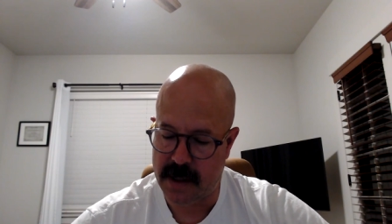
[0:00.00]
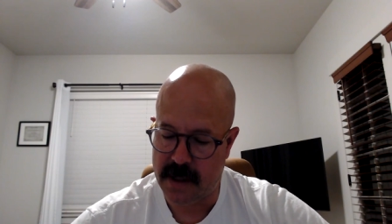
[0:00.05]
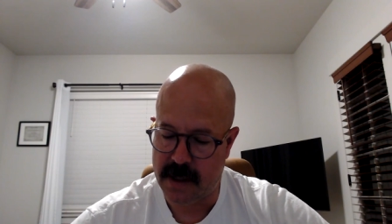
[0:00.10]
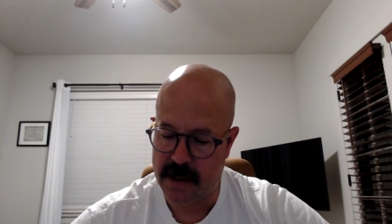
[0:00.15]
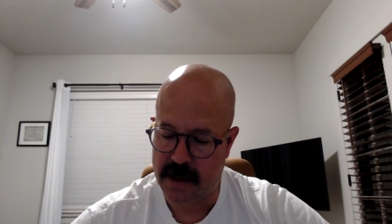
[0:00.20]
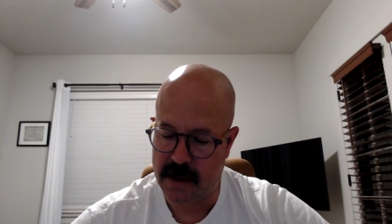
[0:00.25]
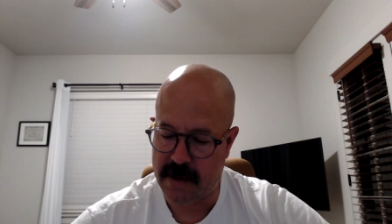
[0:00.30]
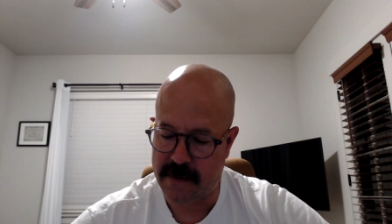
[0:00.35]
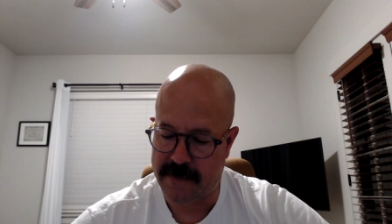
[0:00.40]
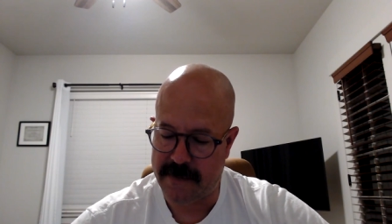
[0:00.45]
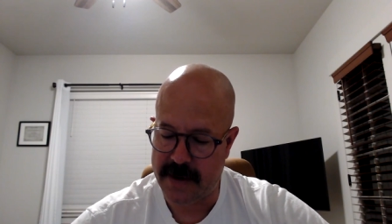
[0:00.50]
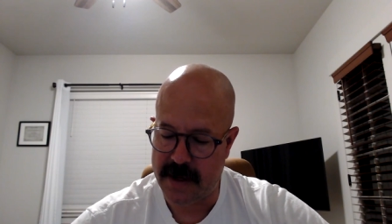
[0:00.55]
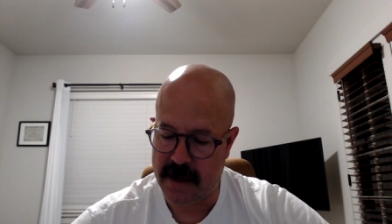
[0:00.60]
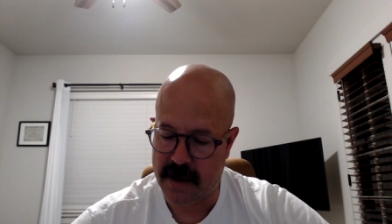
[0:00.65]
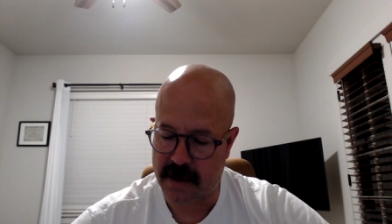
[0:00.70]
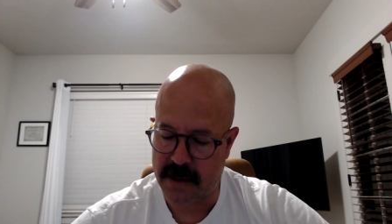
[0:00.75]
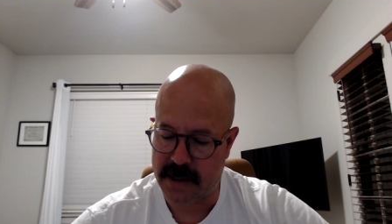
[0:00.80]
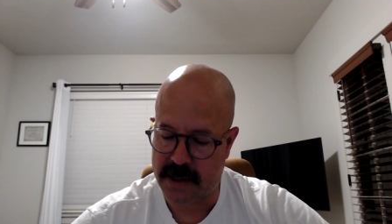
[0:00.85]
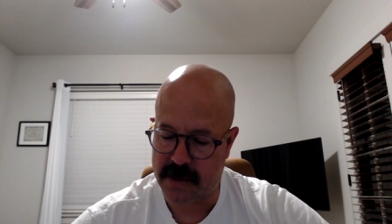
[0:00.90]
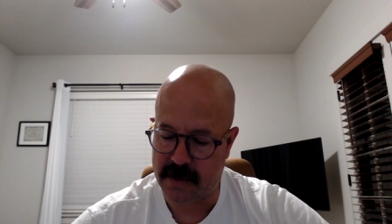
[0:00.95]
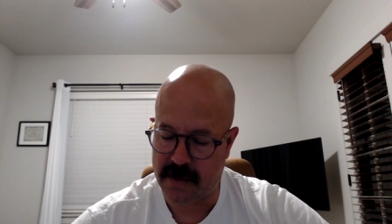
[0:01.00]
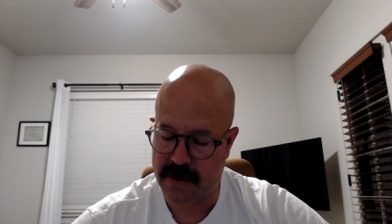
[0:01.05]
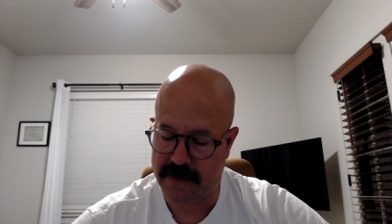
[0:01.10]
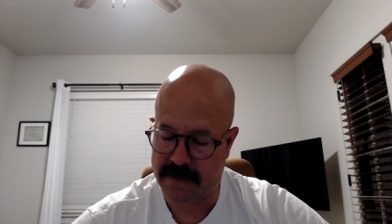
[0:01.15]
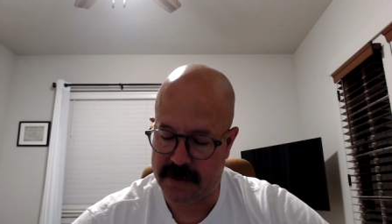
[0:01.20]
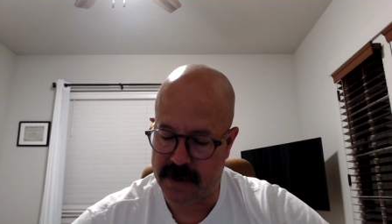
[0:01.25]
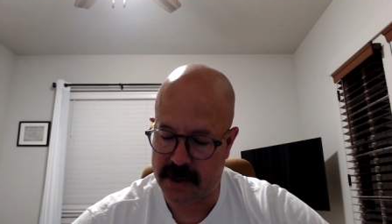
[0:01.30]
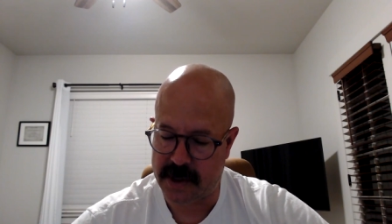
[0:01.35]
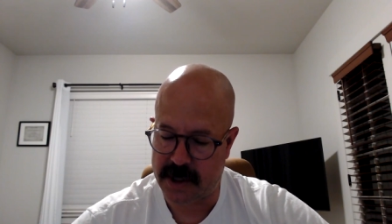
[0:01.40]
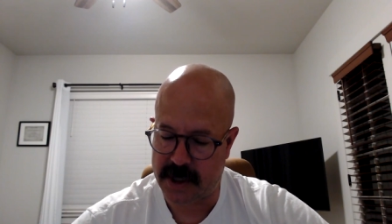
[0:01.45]
Their feet are swift
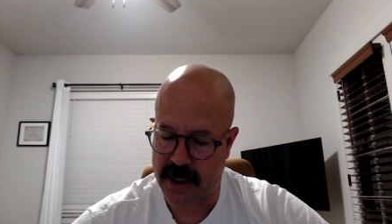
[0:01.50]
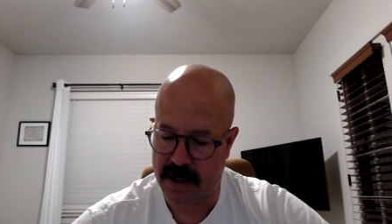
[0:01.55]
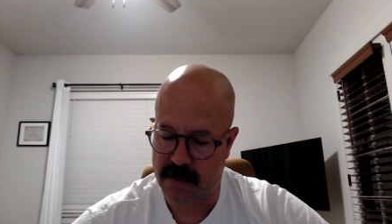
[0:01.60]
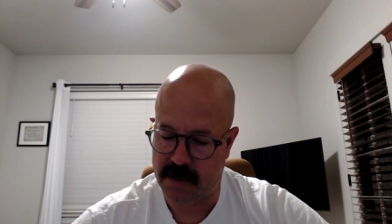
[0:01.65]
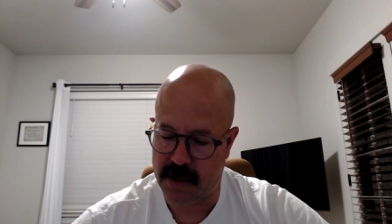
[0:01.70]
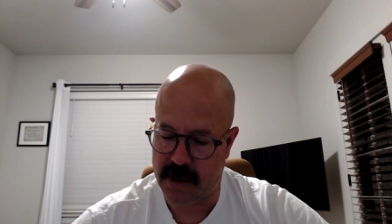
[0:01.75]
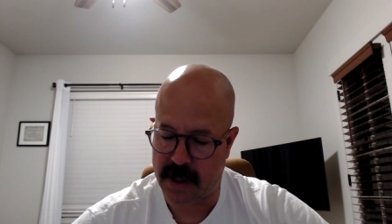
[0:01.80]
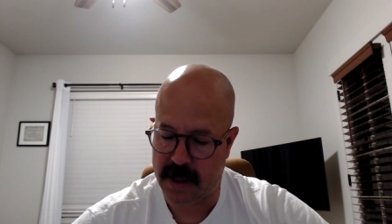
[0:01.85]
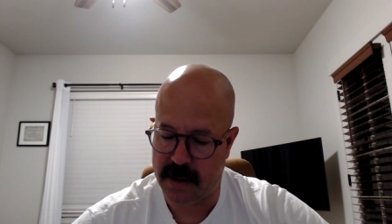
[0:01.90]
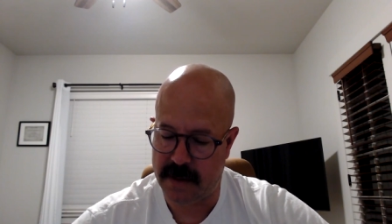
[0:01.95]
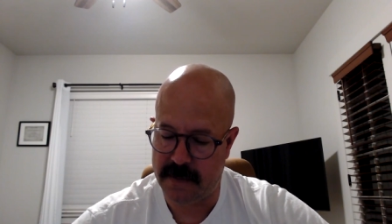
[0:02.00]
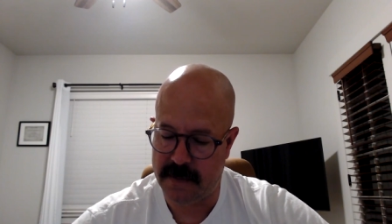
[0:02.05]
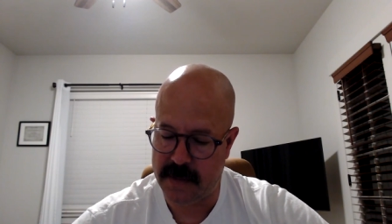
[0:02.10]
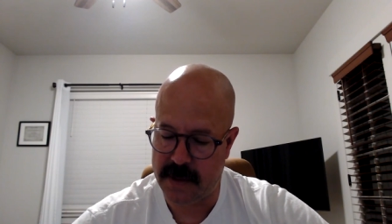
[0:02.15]
to shed blood.